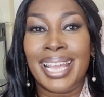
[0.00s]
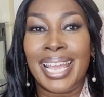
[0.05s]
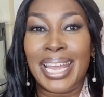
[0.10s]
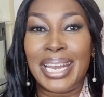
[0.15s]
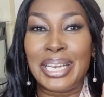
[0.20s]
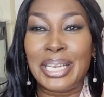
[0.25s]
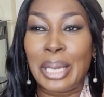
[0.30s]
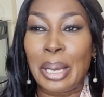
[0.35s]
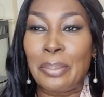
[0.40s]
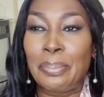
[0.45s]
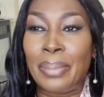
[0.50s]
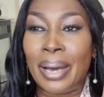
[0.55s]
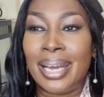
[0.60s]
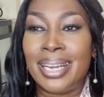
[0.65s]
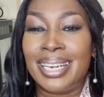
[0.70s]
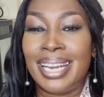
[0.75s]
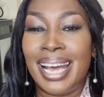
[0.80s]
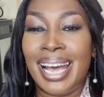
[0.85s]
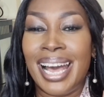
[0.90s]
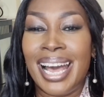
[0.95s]
and
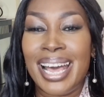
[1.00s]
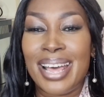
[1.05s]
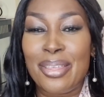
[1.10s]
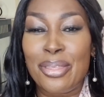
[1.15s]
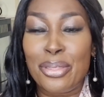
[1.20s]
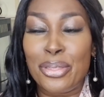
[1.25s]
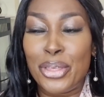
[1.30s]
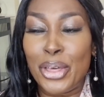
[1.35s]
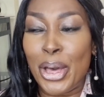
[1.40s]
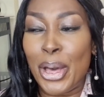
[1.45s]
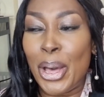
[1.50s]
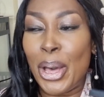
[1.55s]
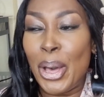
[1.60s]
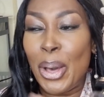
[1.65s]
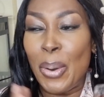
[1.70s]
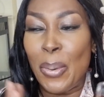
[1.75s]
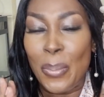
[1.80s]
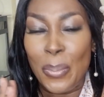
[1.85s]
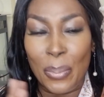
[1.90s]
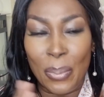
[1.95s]
Gabbana,
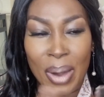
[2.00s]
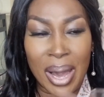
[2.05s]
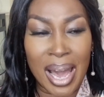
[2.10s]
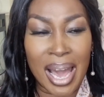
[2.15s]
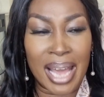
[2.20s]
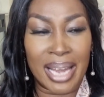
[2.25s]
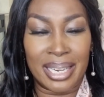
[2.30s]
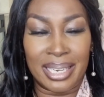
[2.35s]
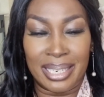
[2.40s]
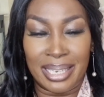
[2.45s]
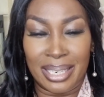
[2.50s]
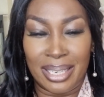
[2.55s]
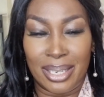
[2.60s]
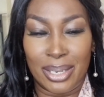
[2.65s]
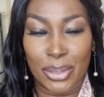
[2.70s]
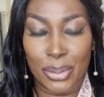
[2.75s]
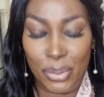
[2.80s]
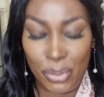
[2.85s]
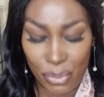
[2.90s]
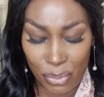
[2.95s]
the one.
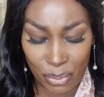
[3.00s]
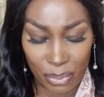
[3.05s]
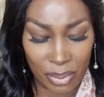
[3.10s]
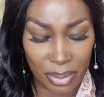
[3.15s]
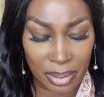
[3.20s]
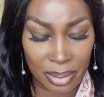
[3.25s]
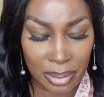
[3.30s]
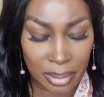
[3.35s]
Ooh.